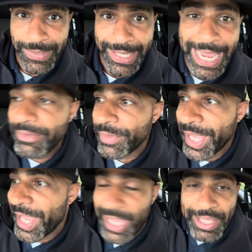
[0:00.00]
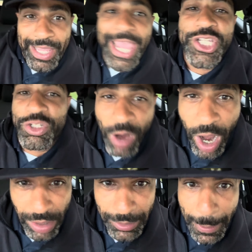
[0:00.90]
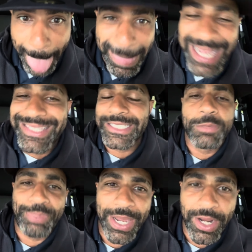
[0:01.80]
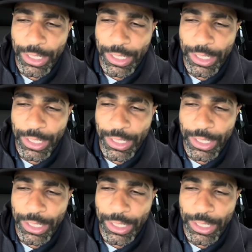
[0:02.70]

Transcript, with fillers: He he shrunk. He disappeared